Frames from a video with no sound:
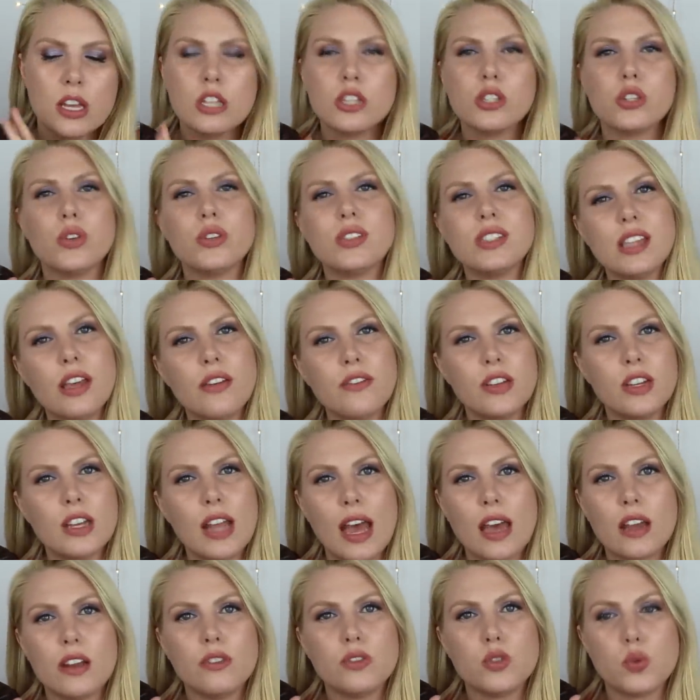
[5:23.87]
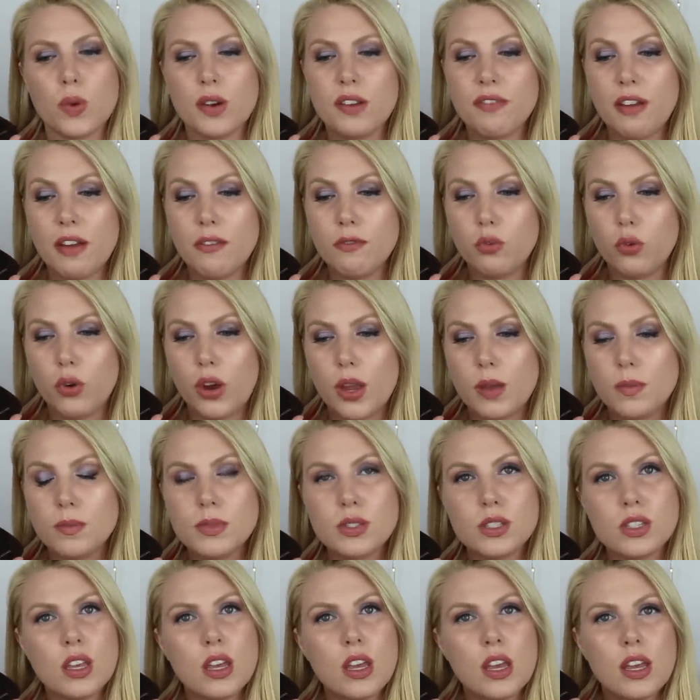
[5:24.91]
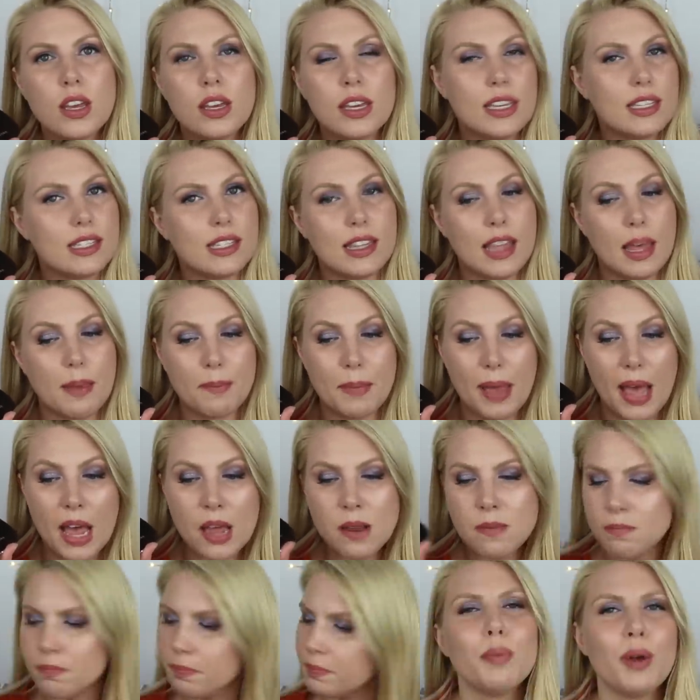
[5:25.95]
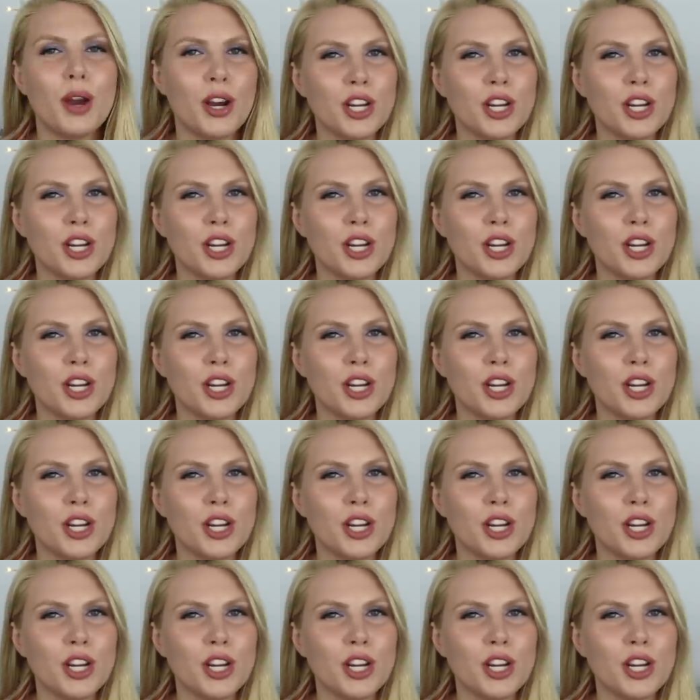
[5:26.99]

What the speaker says: So 7 out of 25 grams isn't that bad.